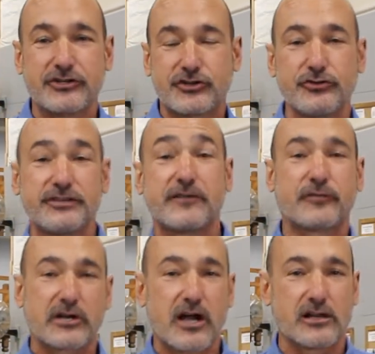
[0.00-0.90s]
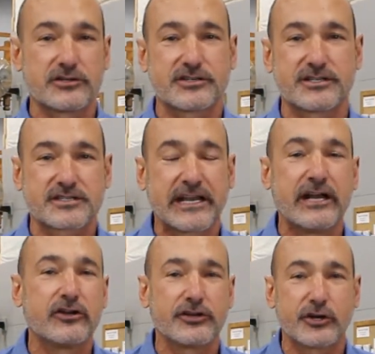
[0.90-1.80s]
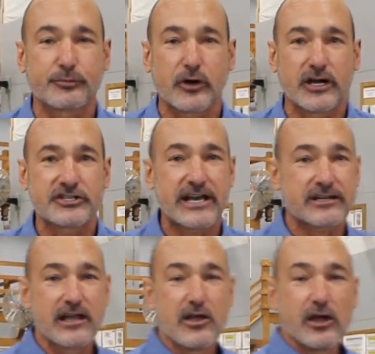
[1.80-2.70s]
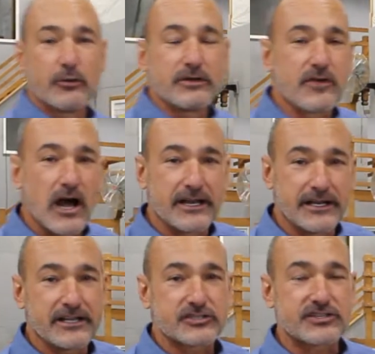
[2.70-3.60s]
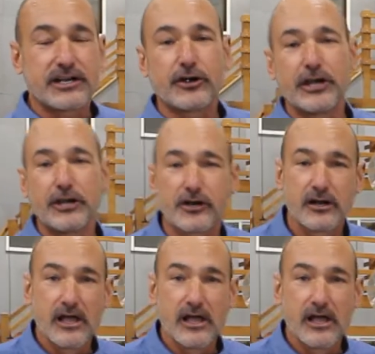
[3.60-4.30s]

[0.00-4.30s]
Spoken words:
two different colors of stain on your project. We've got an exterior